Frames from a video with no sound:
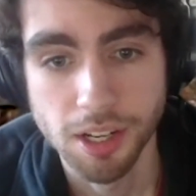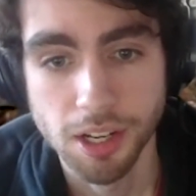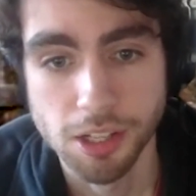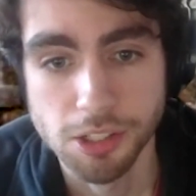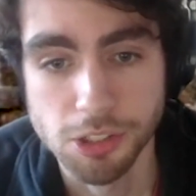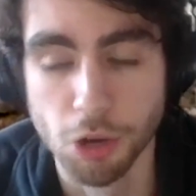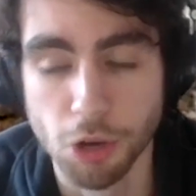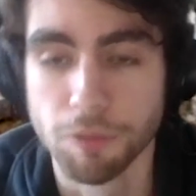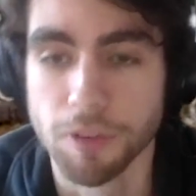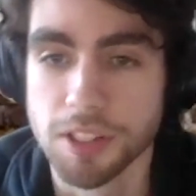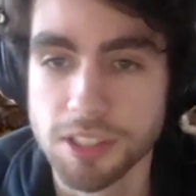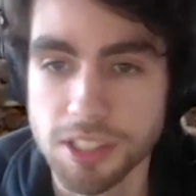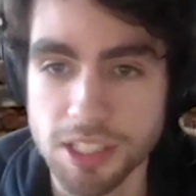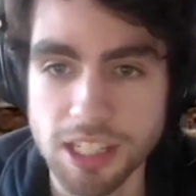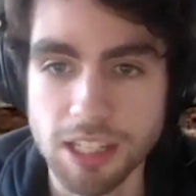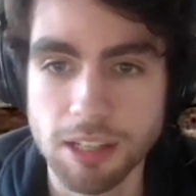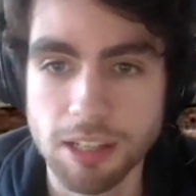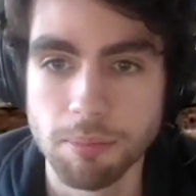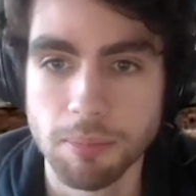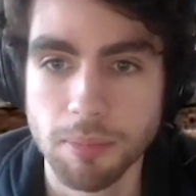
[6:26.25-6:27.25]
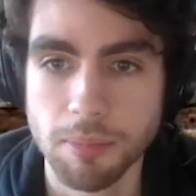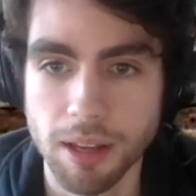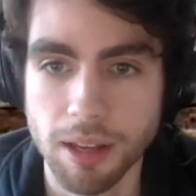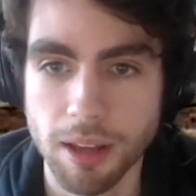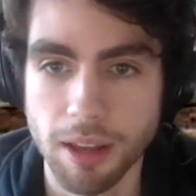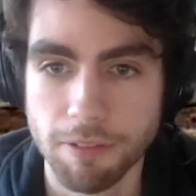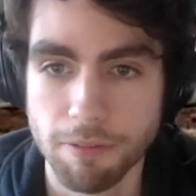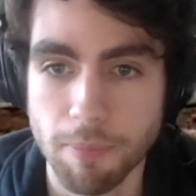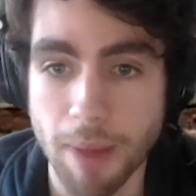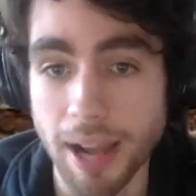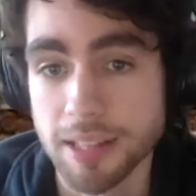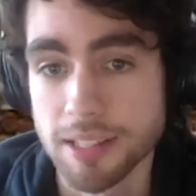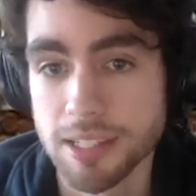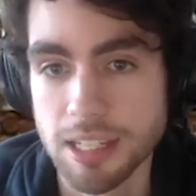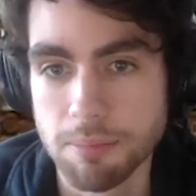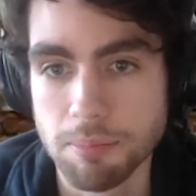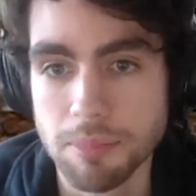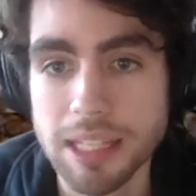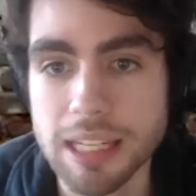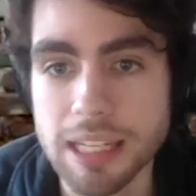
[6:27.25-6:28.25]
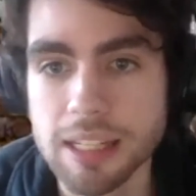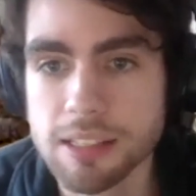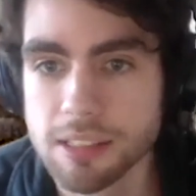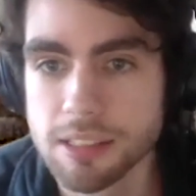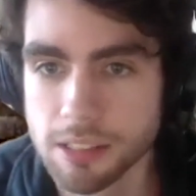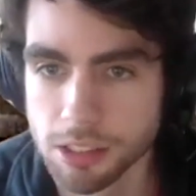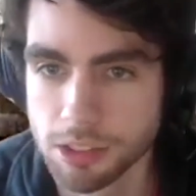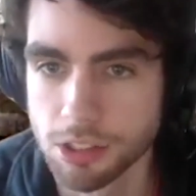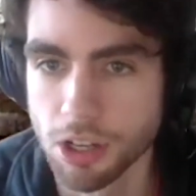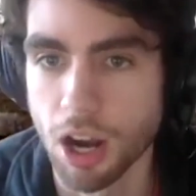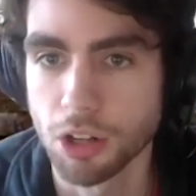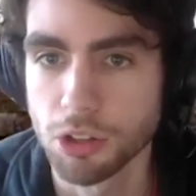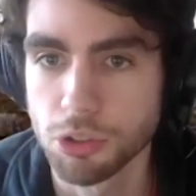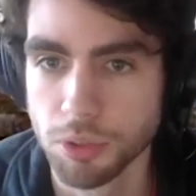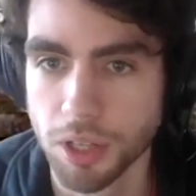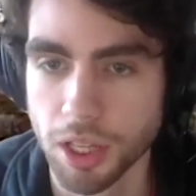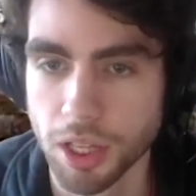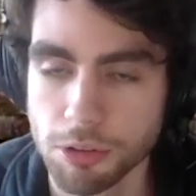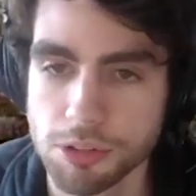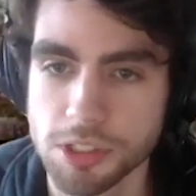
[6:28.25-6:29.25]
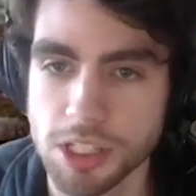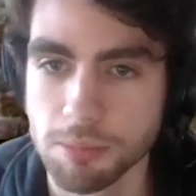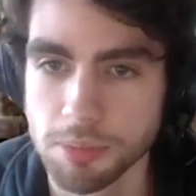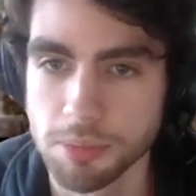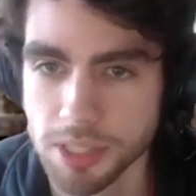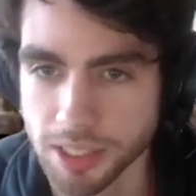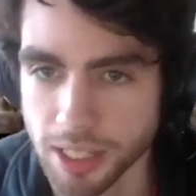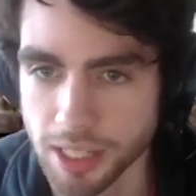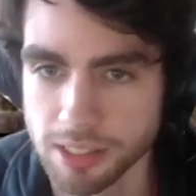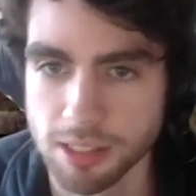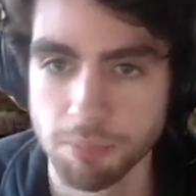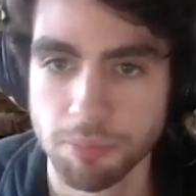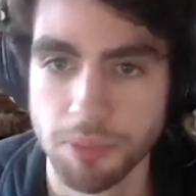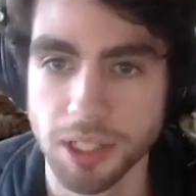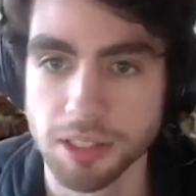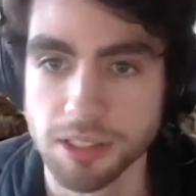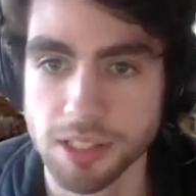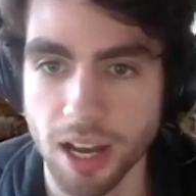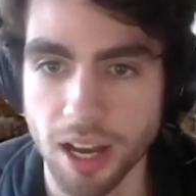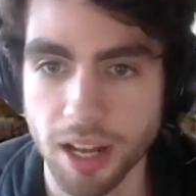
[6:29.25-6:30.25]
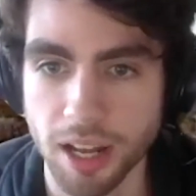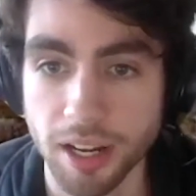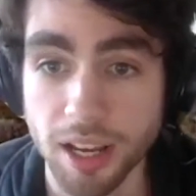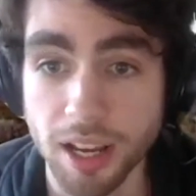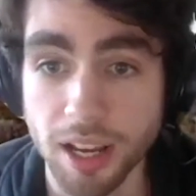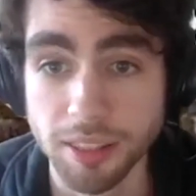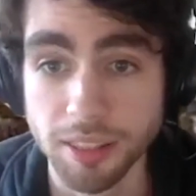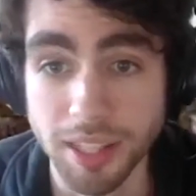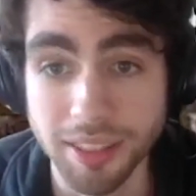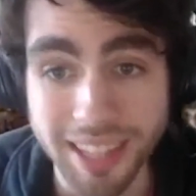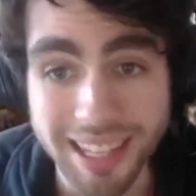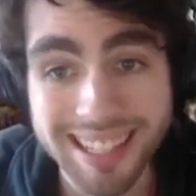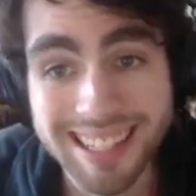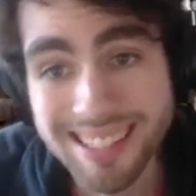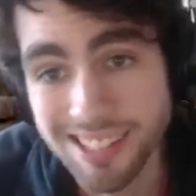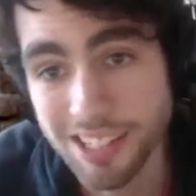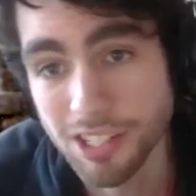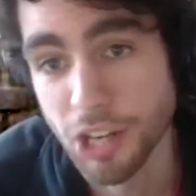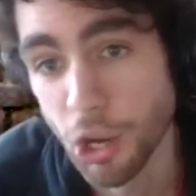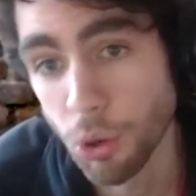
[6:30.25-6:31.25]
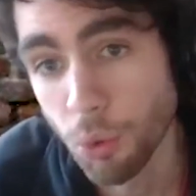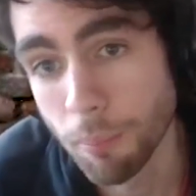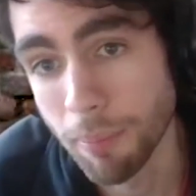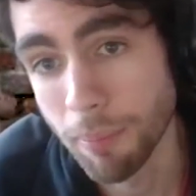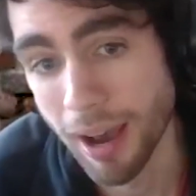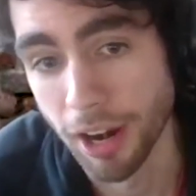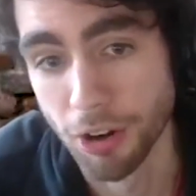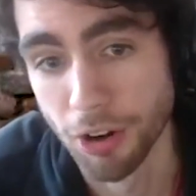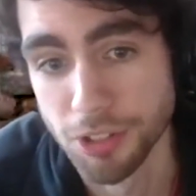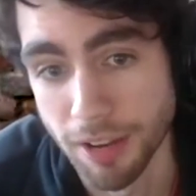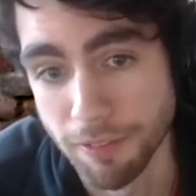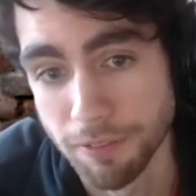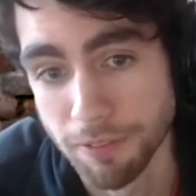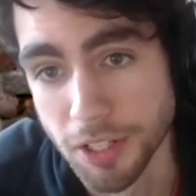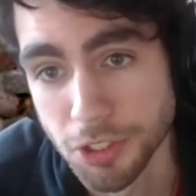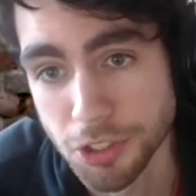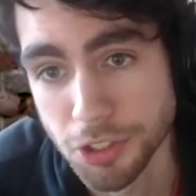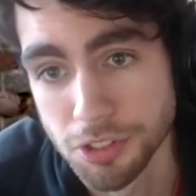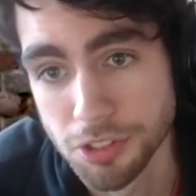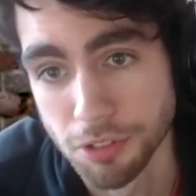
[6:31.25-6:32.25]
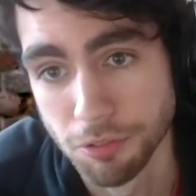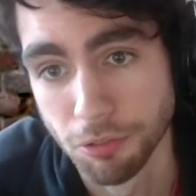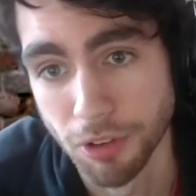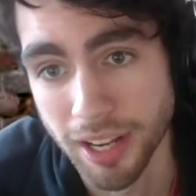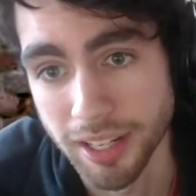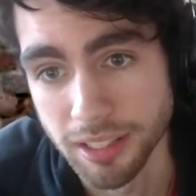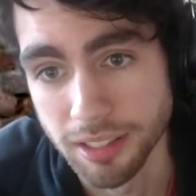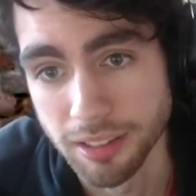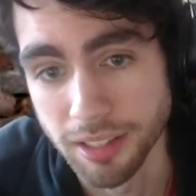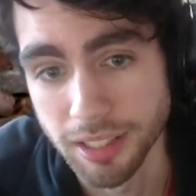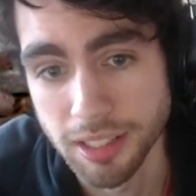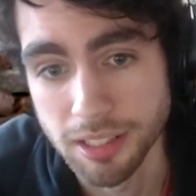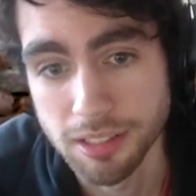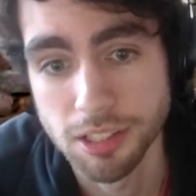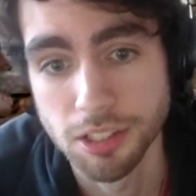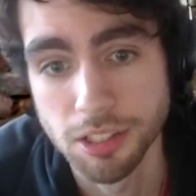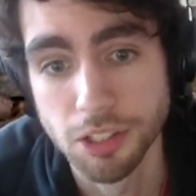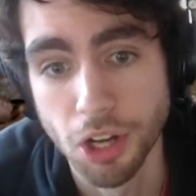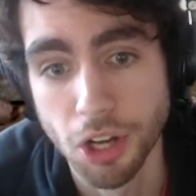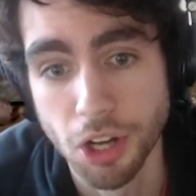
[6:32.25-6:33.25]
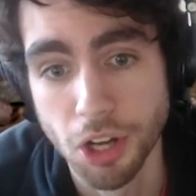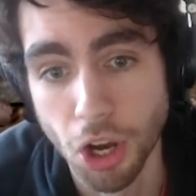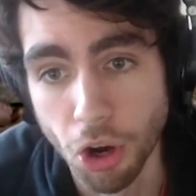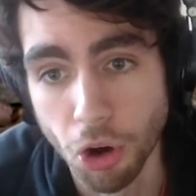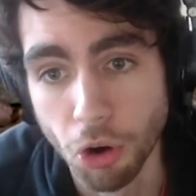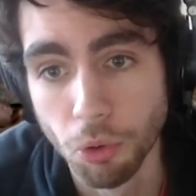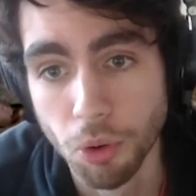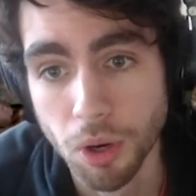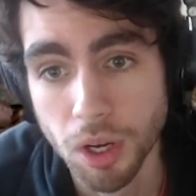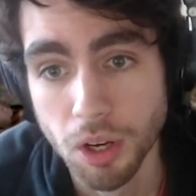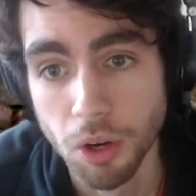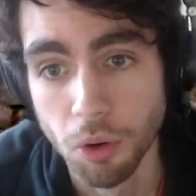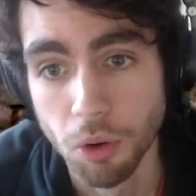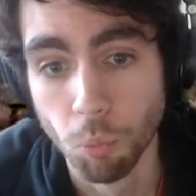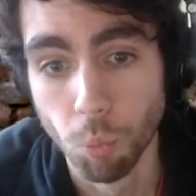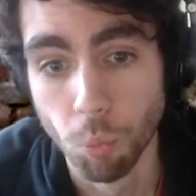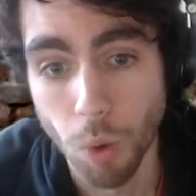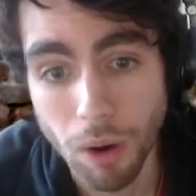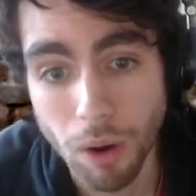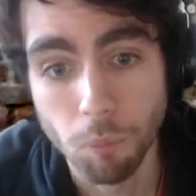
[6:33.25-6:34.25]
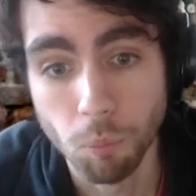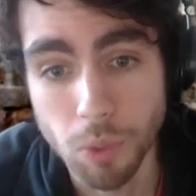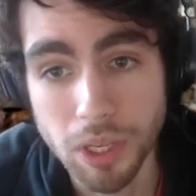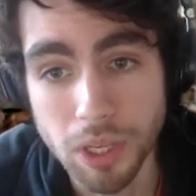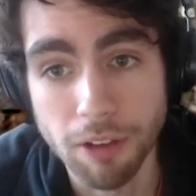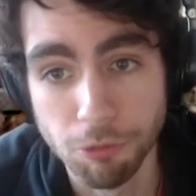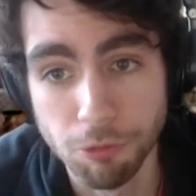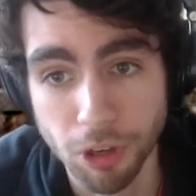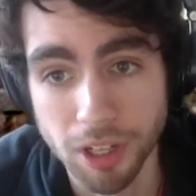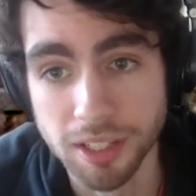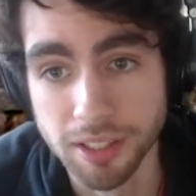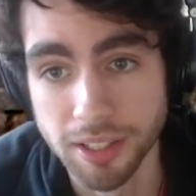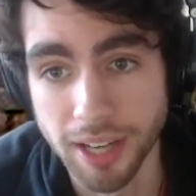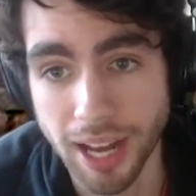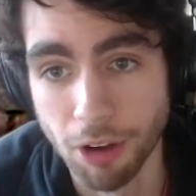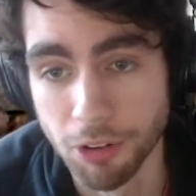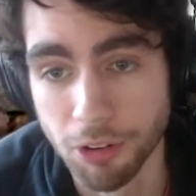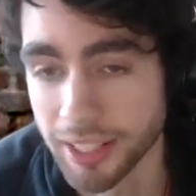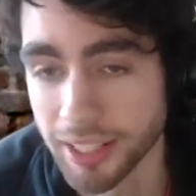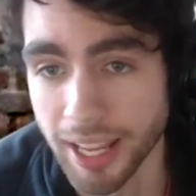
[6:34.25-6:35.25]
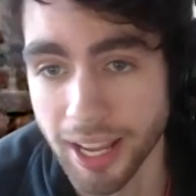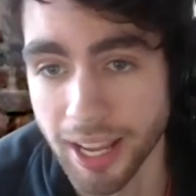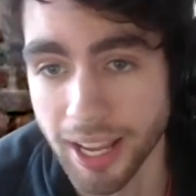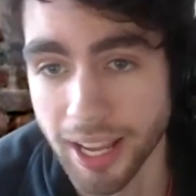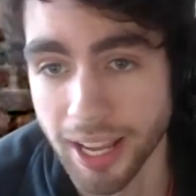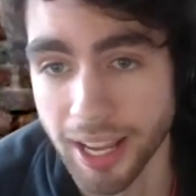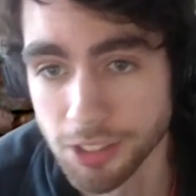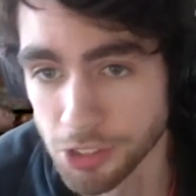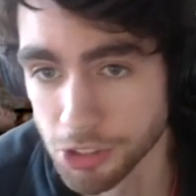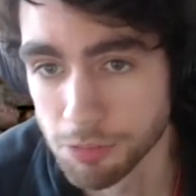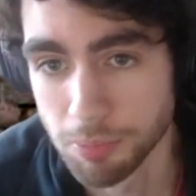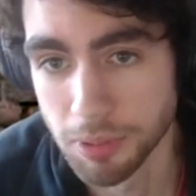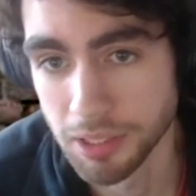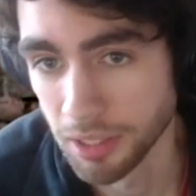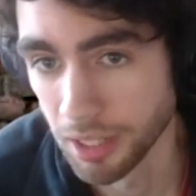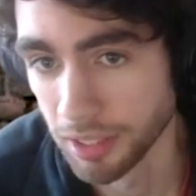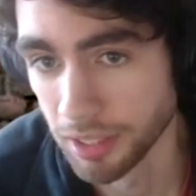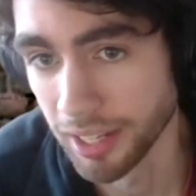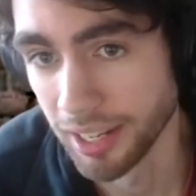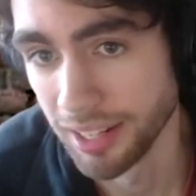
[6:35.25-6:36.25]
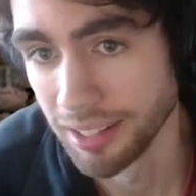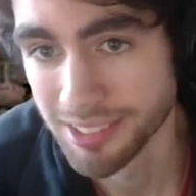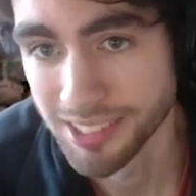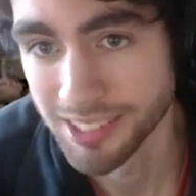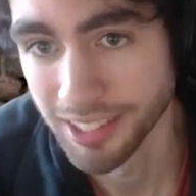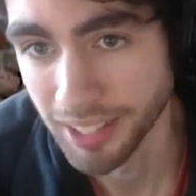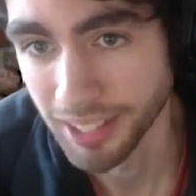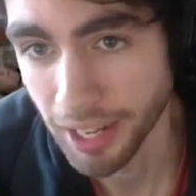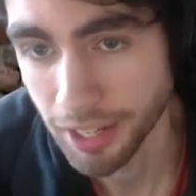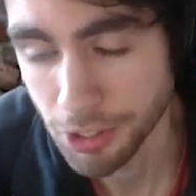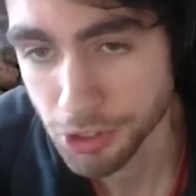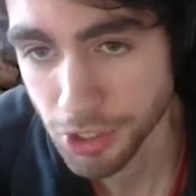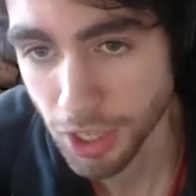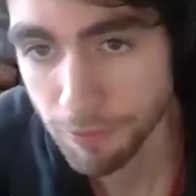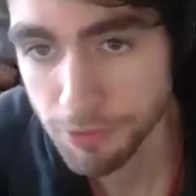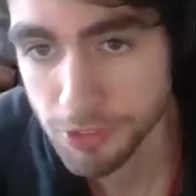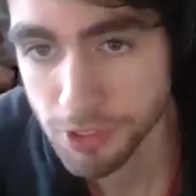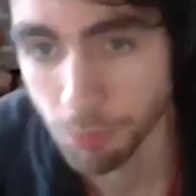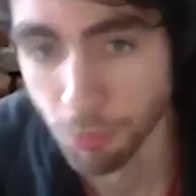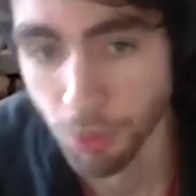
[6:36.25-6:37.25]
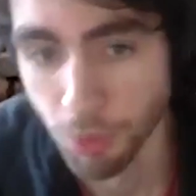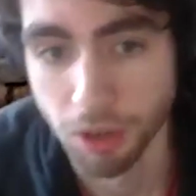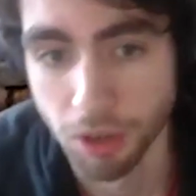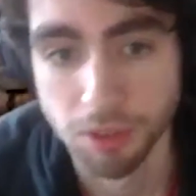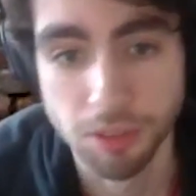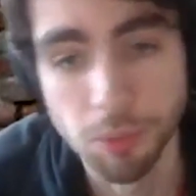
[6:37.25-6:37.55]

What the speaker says: So if my team needs to talk to another team to get something done, then they need to know about our definitions of ready. They need to know what we have written down. It can't just be, again, sitting on a shelf somewhere.